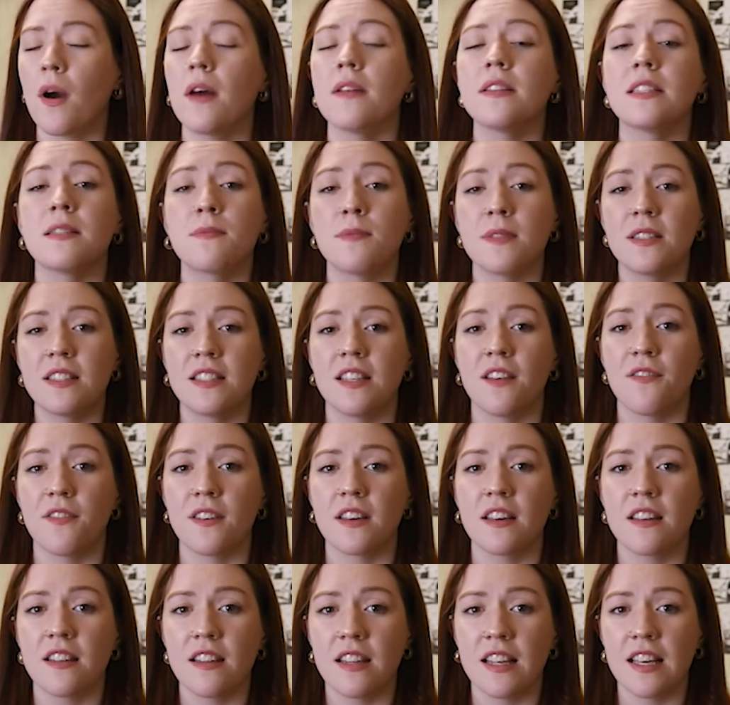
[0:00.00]

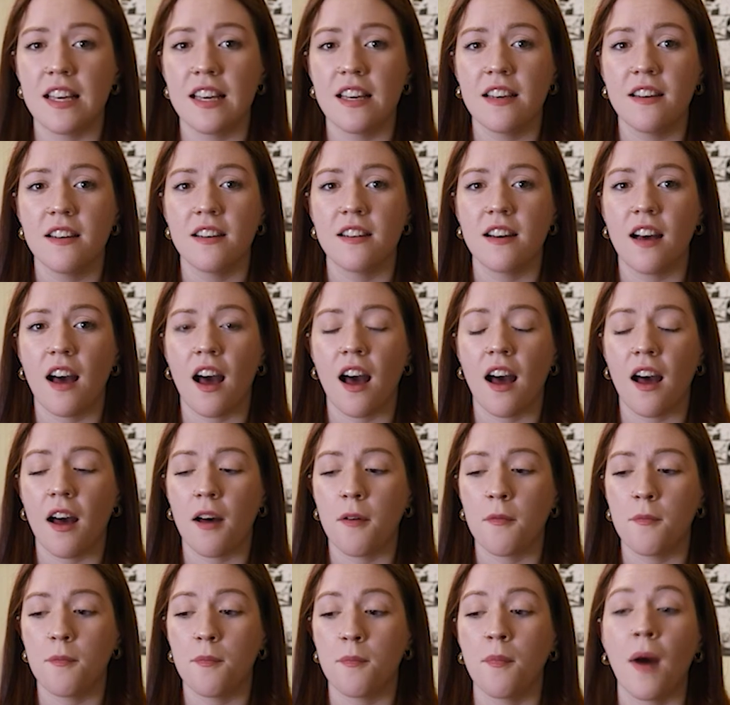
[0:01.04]
specifically
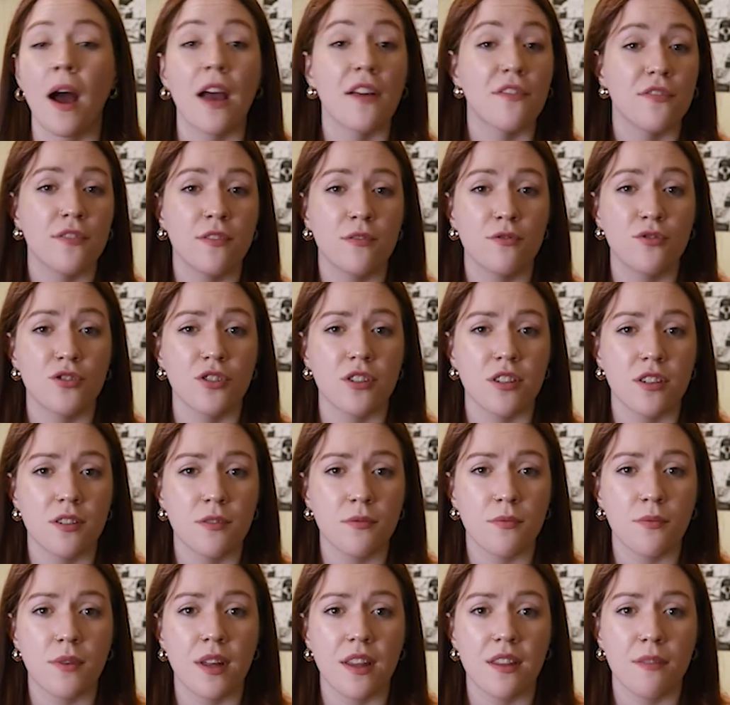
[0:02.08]
my future
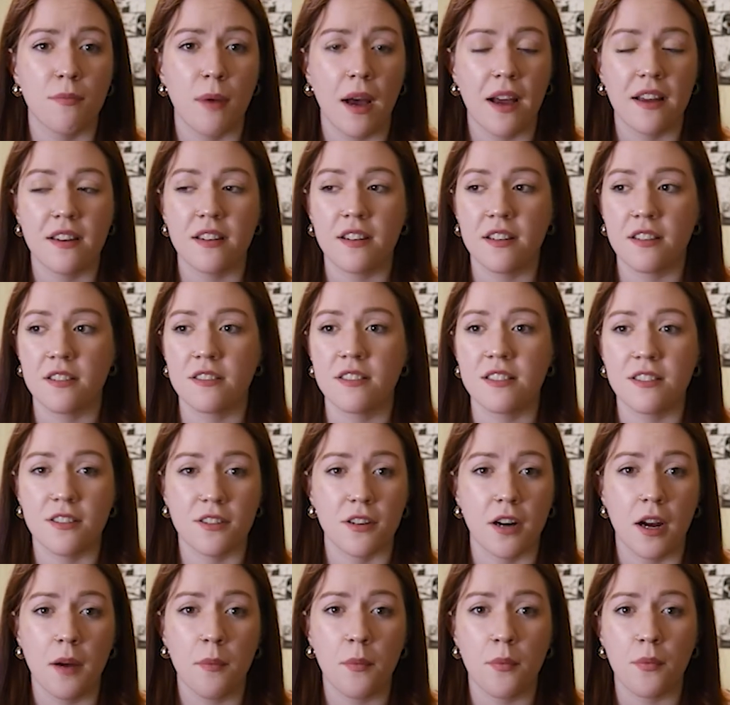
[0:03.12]
with Pioneers
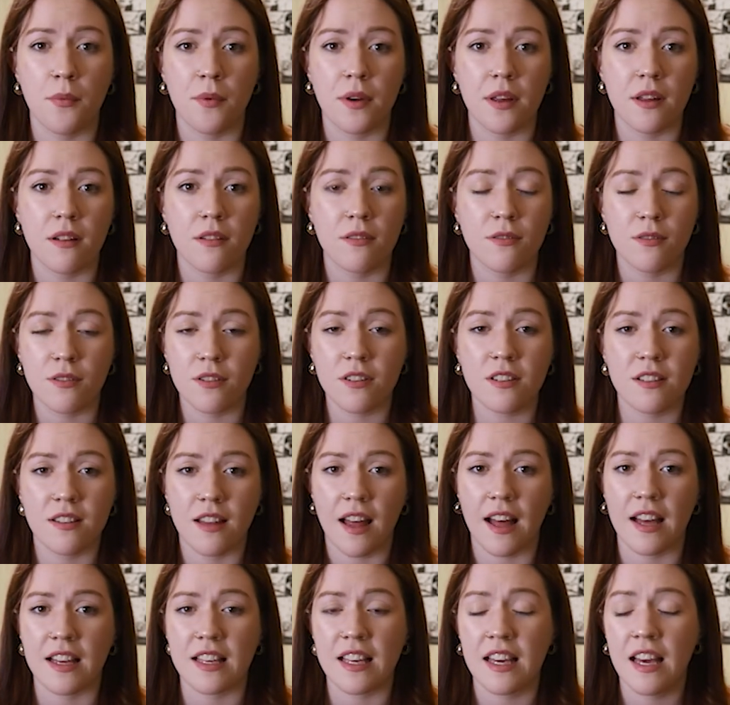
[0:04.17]
Europe will look
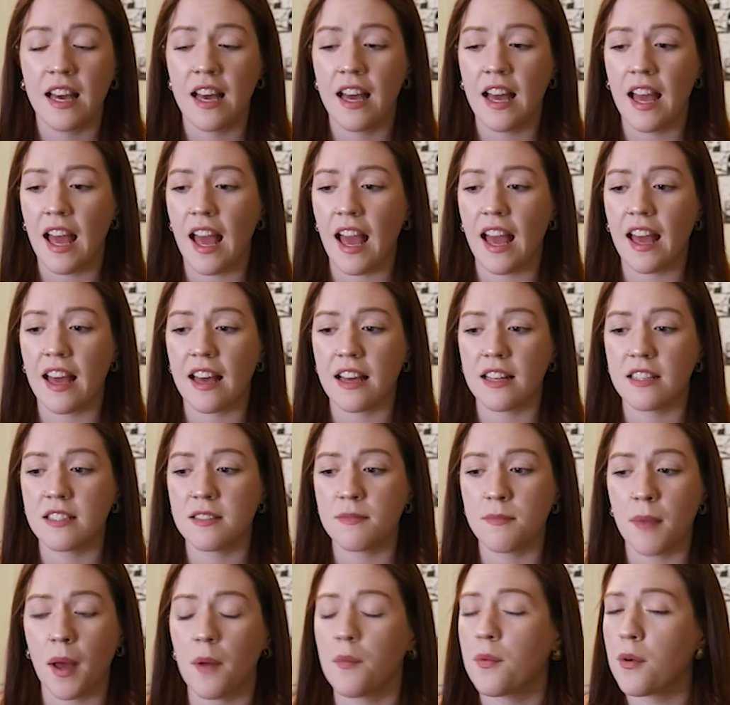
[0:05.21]
like.
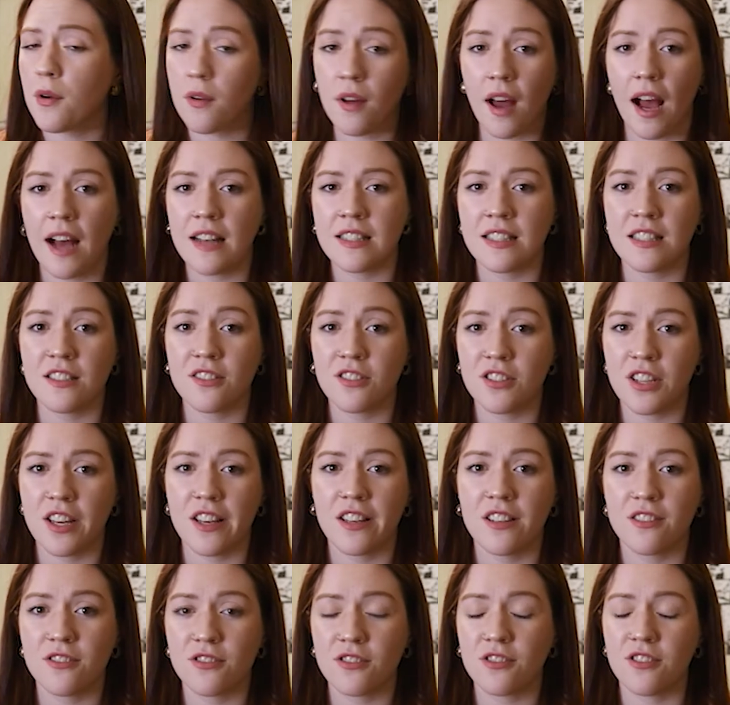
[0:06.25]
And my role hasn't
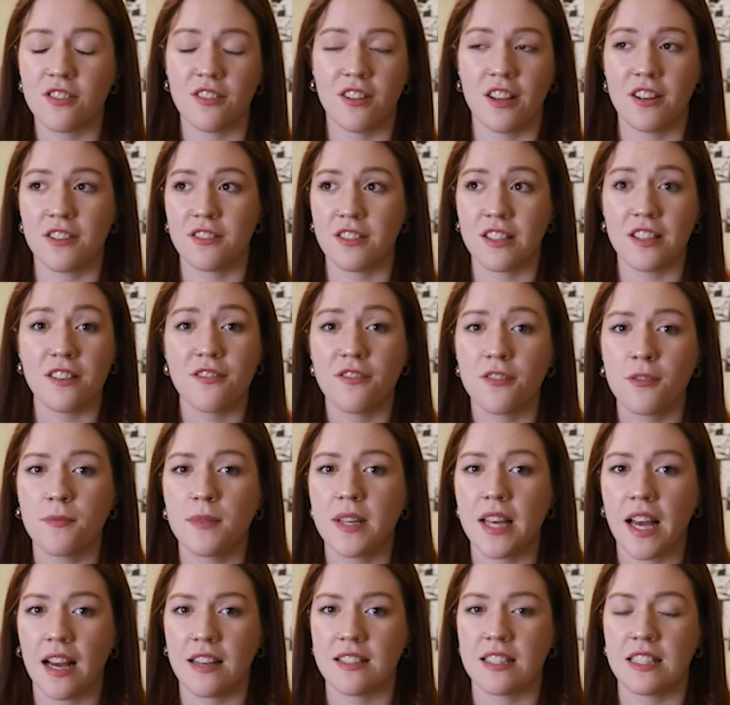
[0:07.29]
changed. Their need for
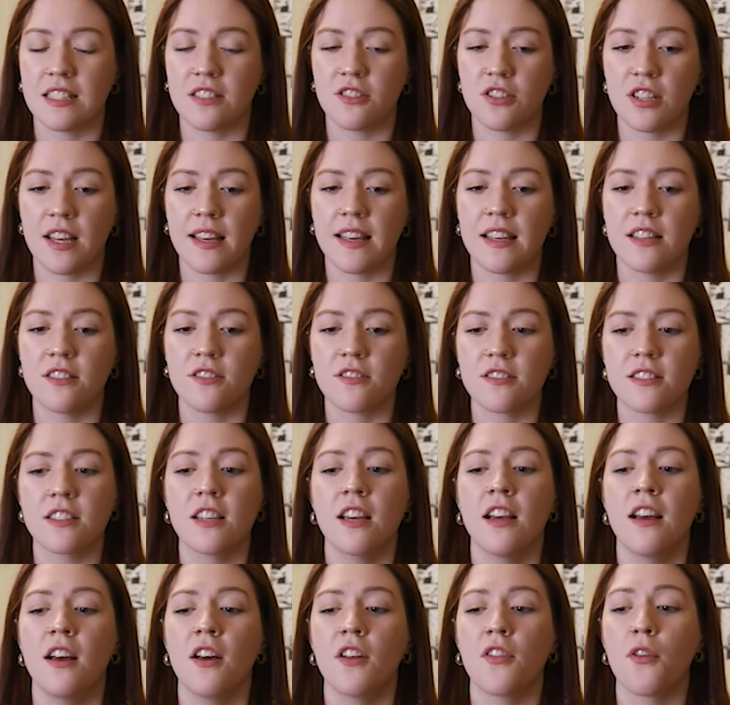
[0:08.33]
me hasn't changed.
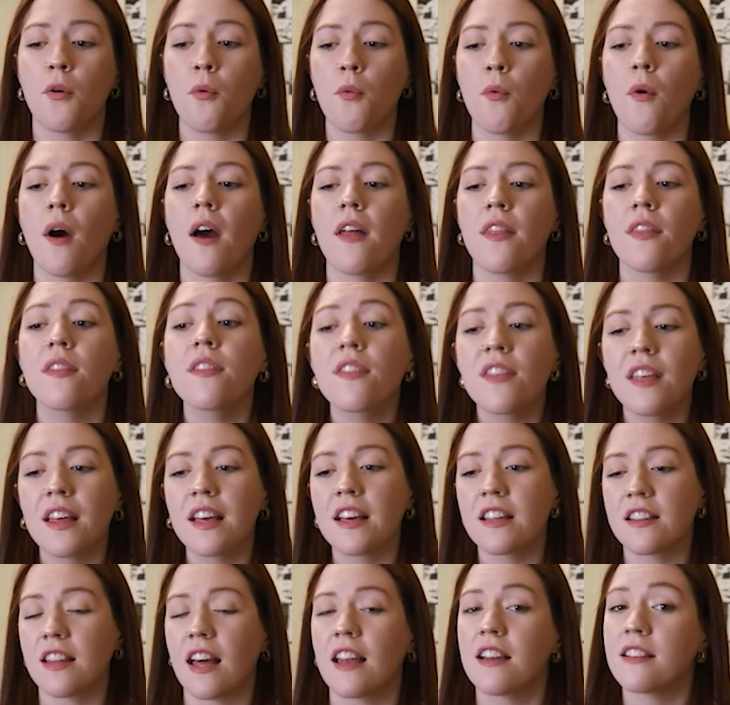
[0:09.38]
The one
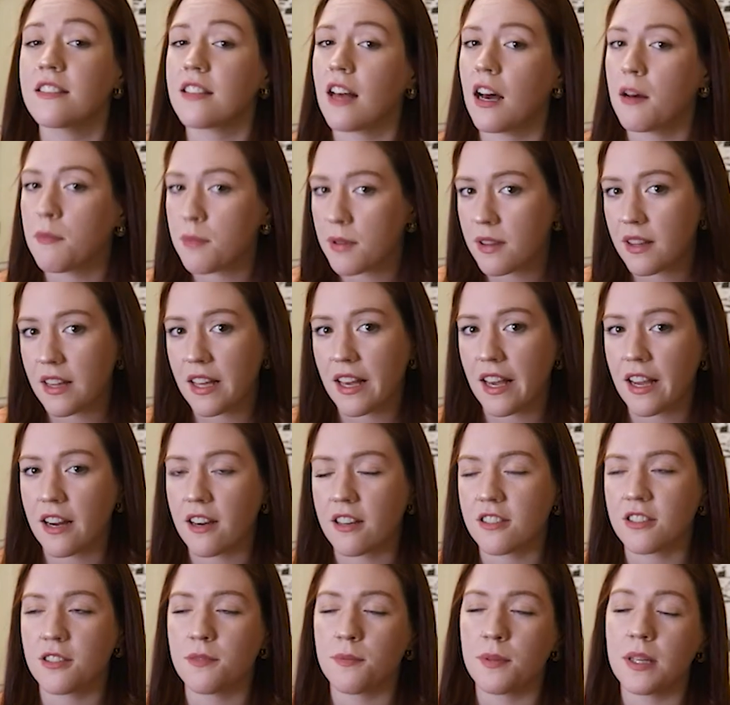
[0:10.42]
thing that is up in the
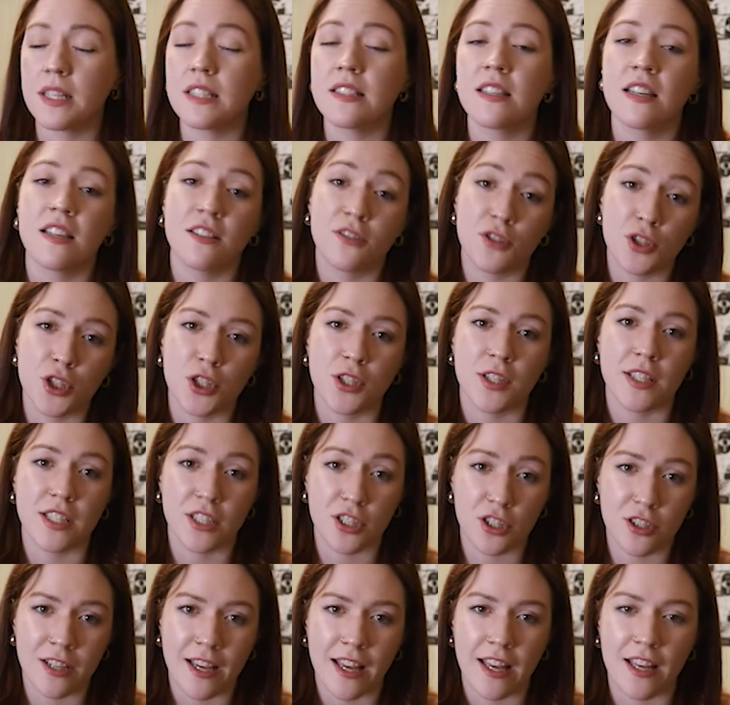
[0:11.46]
air to potentially
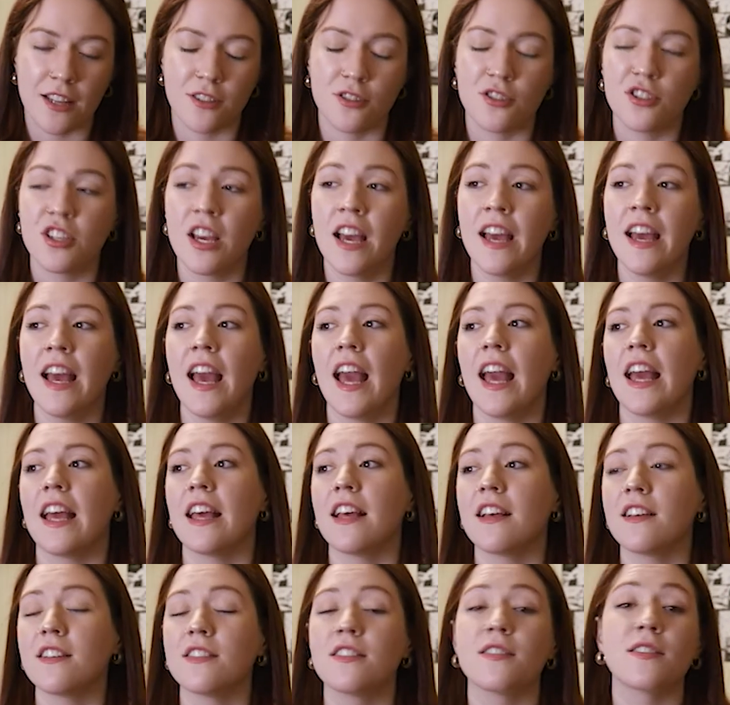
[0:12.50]
change
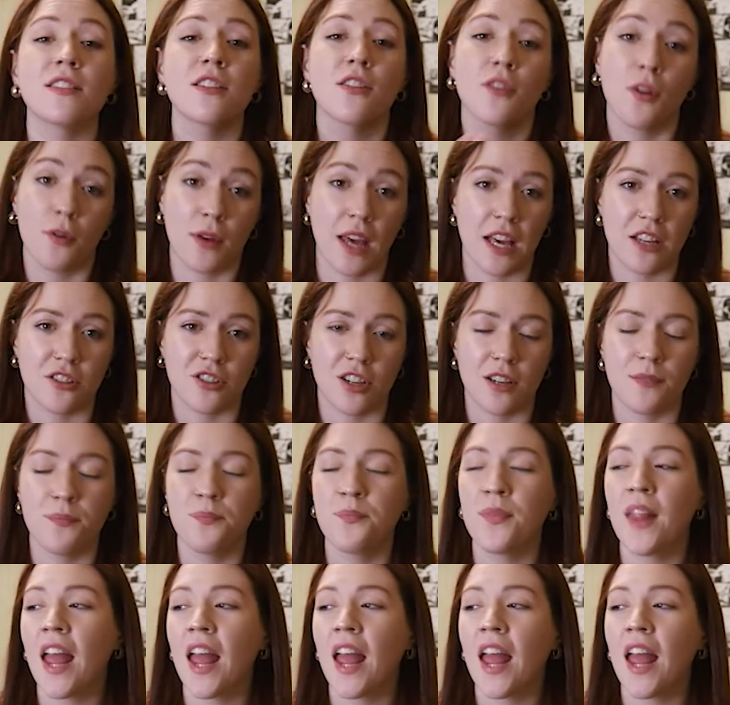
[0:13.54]
is location.